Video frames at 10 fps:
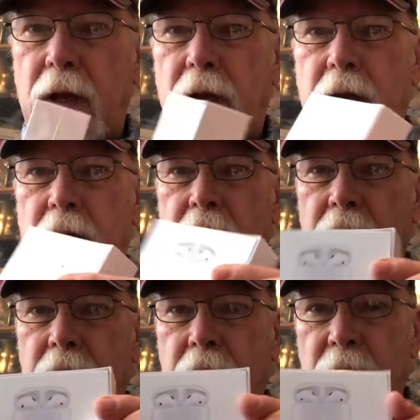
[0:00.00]
And
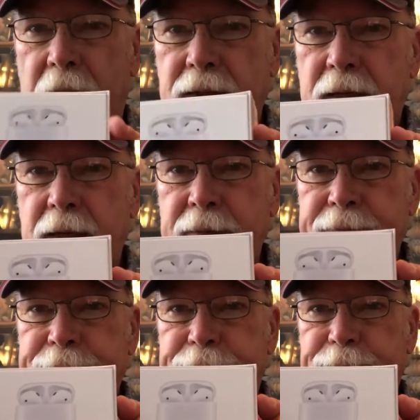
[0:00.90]
the back side.
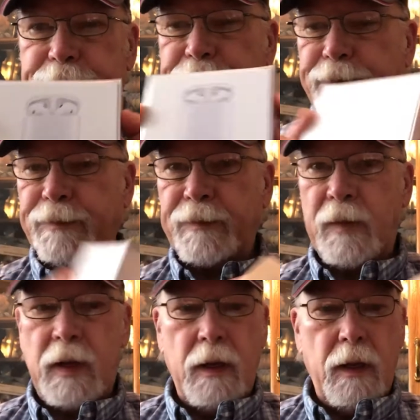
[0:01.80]

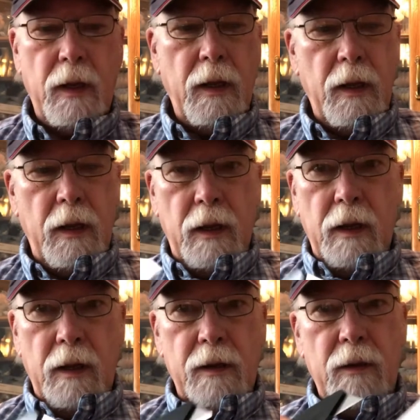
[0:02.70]

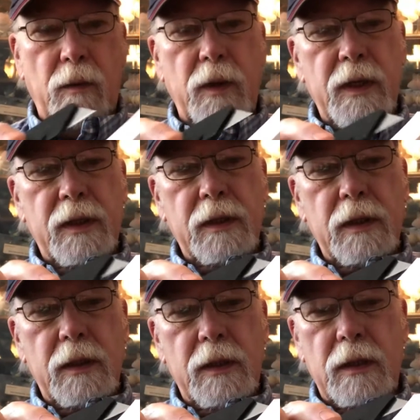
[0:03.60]
So we'll just
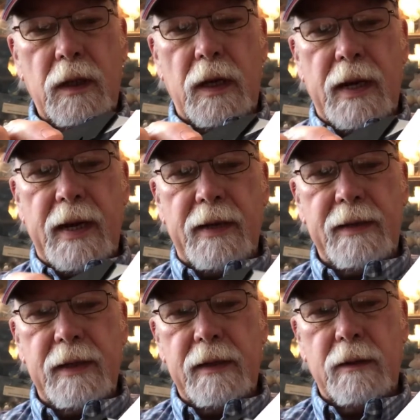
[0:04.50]

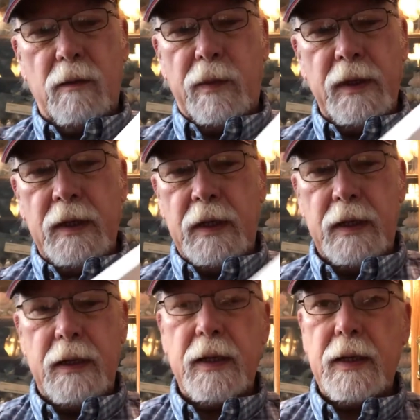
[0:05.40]
slice this open.
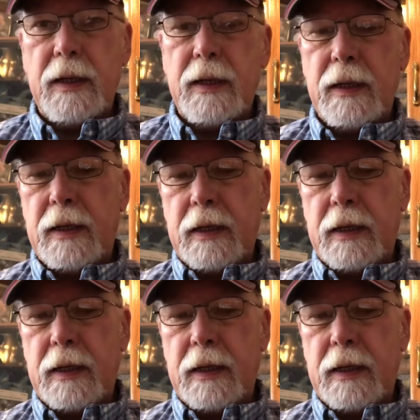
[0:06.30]
You